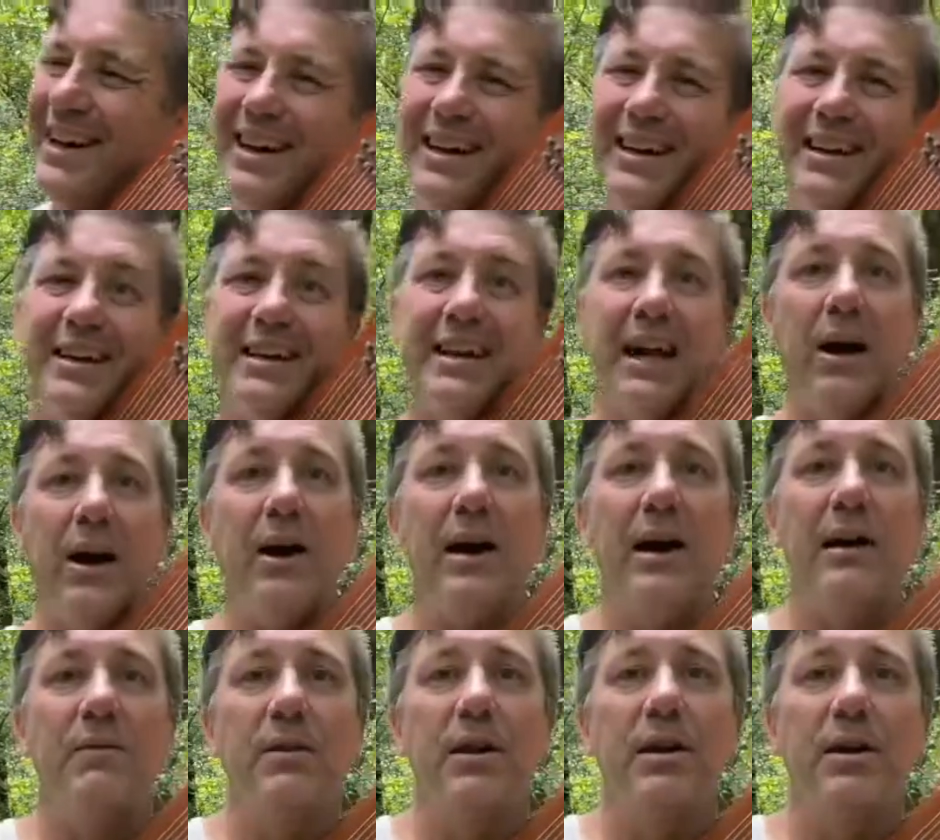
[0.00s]
Now I have
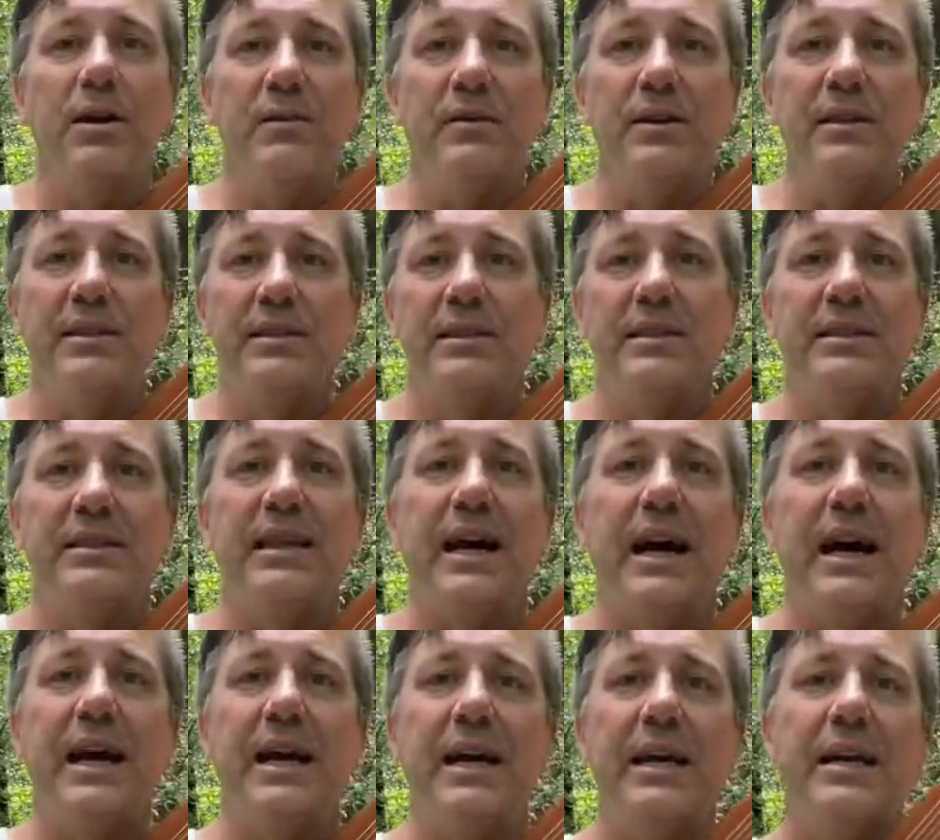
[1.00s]
love
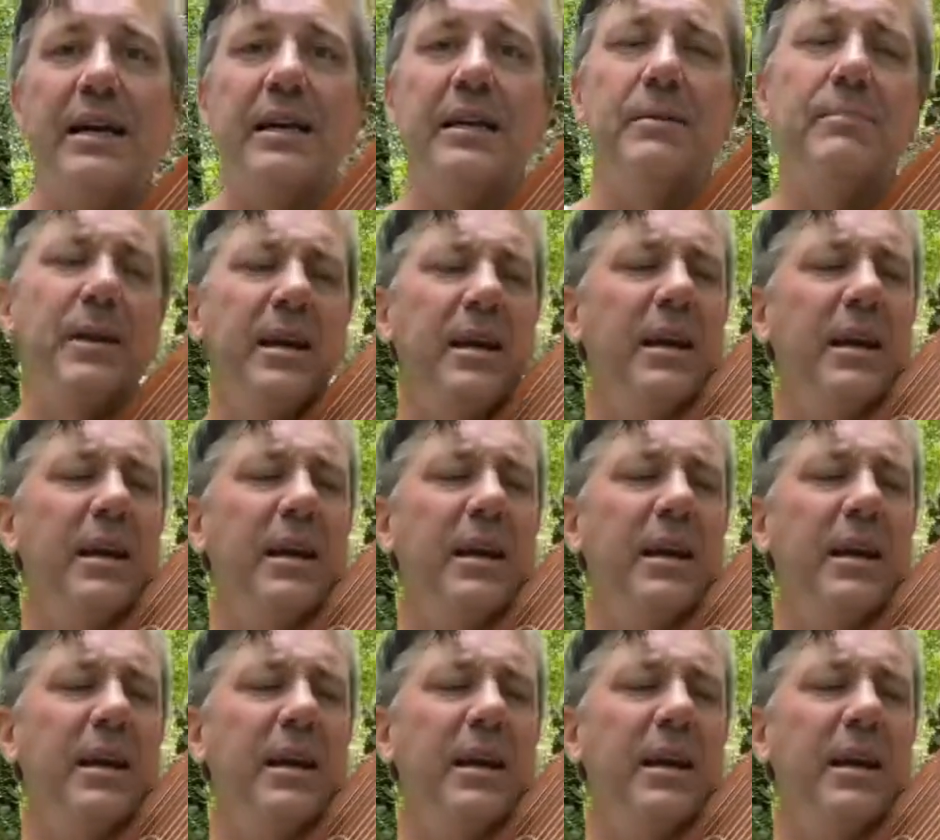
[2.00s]
inside me,